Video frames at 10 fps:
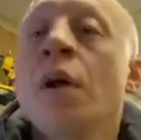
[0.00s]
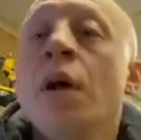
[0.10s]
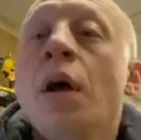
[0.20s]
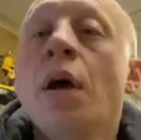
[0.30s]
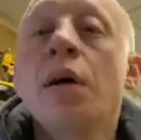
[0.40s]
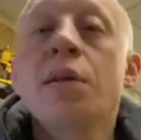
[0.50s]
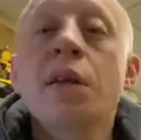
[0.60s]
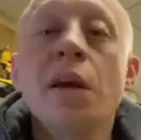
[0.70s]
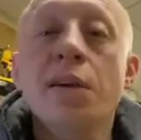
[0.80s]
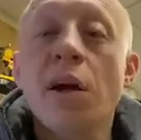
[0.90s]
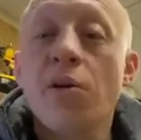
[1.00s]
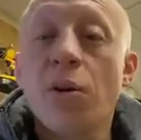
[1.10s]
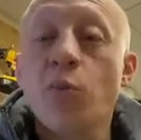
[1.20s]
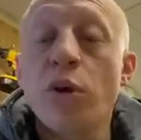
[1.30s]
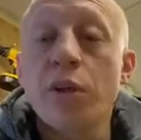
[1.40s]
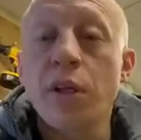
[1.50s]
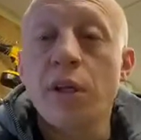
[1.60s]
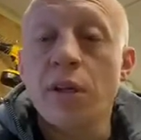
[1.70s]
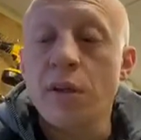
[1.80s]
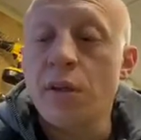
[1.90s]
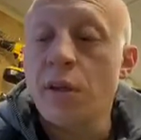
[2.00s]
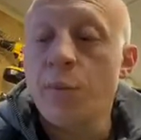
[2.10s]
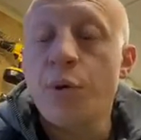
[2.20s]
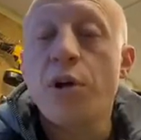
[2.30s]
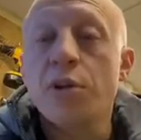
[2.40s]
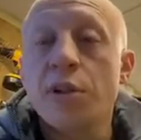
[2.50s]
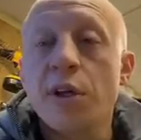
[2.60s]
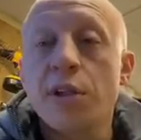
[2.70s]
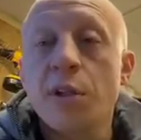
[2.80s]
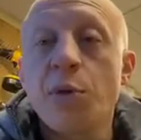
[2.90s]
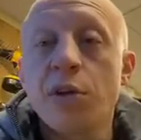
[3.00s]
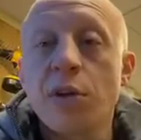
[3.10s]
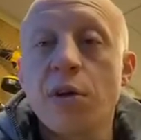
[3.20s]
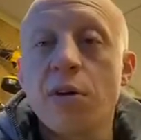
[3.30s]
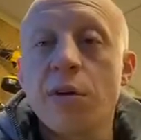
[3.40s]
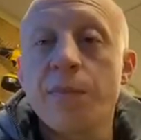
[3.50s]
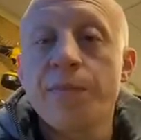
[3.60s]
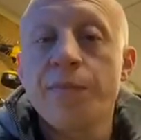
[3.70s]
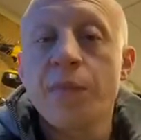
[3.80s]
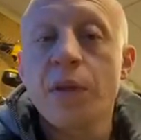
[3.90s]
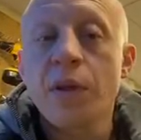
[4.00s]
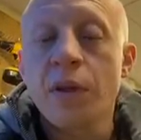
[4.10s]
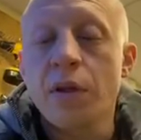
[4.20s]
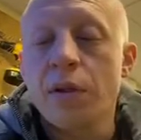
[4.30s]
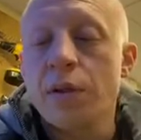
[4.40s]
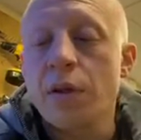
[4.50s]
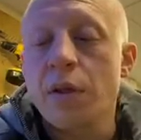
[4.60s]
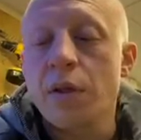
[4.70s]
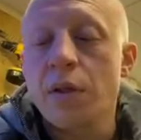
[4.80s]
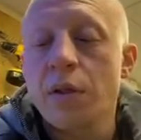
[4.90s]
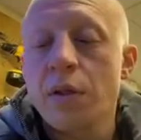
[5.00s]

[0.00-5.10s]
had to get down on one knee and apologize to my daughter, and to